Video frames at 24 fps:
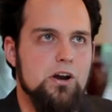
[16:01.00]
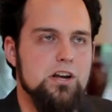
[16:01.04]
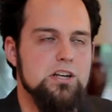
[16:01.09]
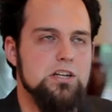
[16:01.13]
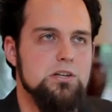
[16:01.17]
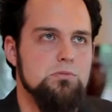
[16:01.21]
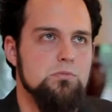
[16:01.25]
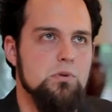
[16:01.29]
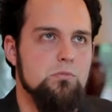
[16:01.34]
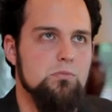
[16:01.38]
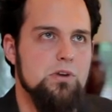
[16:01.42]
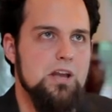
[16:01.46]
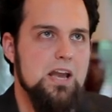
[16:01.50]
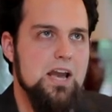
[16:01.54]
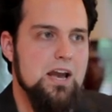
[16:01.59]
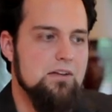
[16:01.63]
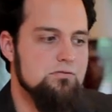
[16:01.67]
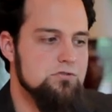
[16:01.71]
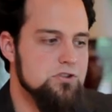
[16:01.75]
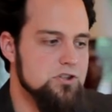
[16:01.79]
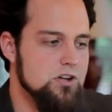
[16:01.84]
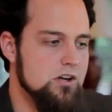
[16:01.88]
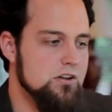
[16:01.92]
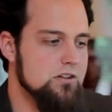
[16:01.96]
direction when we
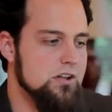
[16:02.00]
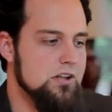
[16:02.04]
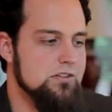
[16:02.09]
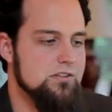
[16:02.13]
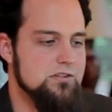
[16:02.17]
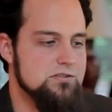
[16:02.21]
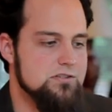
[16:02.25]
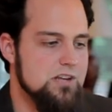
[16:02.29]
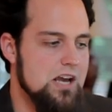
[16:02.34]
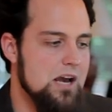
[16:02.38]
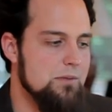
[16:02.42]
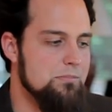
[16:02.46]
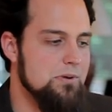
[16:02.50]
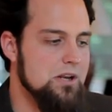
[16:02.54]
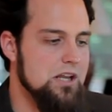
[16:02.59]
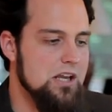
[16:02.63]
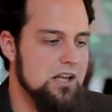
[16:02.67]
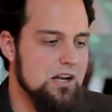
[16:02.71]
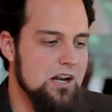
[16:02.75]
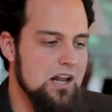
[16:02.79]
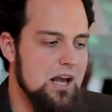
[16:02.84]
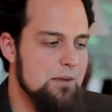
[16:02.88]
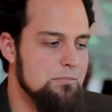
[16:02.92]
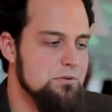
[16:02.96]
have junk like this
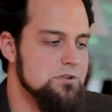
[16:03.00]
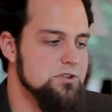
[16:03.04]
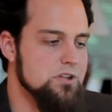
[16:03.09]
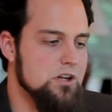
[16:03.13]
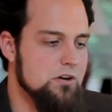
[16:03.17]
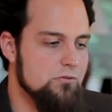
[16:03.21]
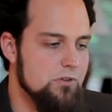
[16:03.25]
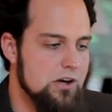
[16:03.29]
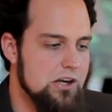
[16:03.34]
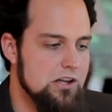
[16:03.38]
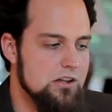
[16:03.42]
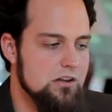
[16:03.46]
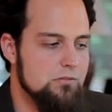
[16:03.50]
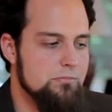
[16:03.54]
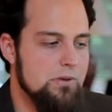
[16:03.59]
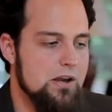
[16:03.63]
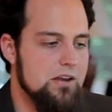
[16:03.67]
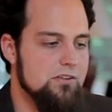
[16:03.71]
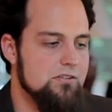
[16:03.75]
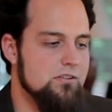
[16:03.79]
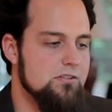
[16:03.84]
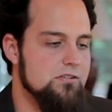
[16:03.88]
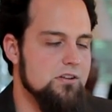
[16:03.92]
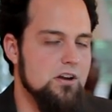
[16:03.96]
happening, and it happens on a regular
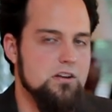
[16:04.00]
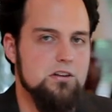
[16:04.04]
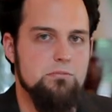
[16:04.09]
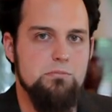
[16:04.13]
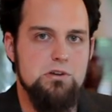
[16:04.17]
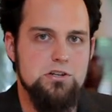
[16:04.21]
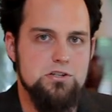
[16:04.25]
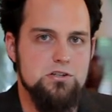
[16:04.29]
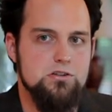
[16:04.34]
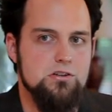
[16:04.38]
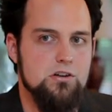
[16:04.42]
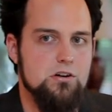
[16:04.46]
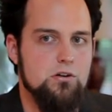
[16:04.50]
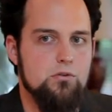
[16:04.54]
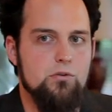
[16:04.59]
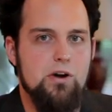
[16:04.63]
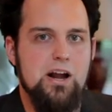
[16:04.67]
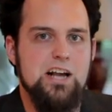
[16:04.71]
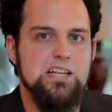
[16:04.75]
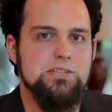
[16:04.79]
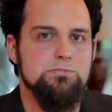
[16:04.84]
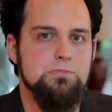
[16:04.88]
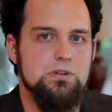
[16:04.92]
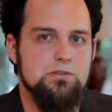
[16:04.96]
basis. Not to mention the
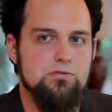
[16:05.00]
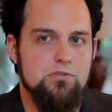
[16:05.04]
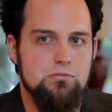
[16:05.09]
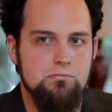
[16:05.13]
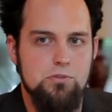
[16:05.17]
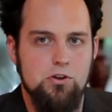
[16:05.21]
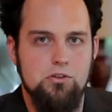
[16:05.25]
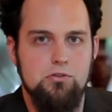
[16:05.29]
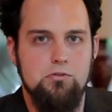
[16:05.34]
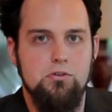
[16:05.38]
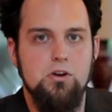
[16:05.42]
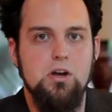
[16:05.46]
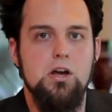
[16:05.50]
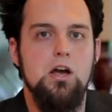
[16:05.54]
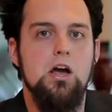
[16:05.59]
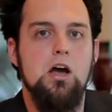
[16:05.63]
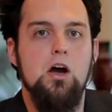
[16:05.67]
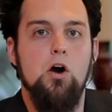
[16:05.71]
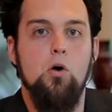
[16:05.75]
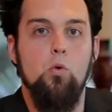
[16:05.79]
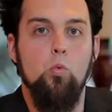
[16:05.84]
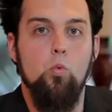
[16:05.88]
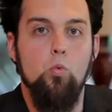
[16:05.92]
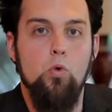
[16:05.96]
harassment from both
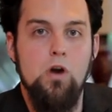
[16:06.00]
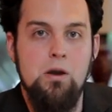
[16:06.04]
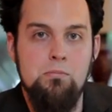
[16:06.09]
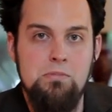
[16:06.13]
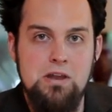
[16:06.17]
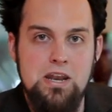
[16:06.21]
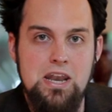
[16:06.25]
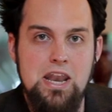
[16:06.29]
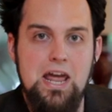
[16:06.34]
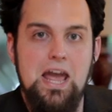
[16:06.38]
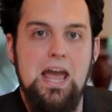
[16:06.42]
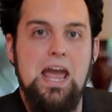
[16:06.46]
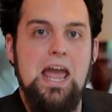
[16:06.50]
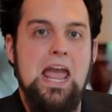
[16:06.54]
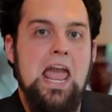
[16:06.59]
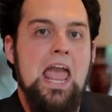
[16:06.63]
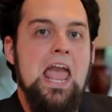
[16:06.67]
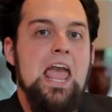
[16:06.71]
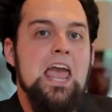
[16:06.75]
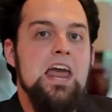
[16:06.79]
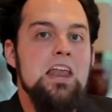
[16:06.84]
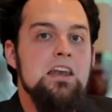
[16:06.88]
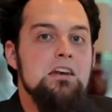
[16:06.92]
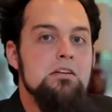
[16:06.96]
women
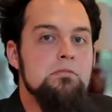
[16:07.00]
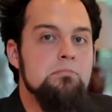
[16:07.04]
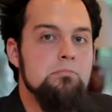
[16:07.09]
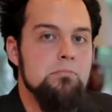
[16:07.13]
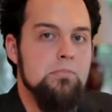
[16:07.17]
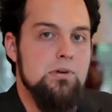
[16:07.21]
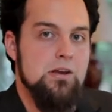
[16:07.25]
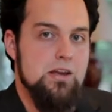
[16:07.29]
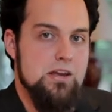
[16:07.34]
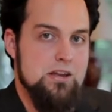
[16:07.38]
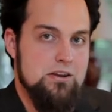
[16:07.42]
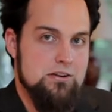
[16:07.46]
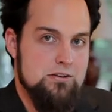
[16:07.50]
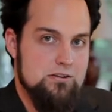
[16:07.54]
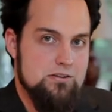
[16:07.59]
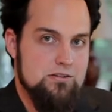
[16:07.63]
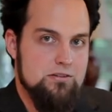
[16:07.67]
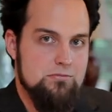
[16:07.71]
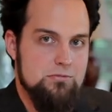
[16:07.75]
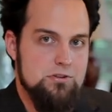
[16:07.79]
and men.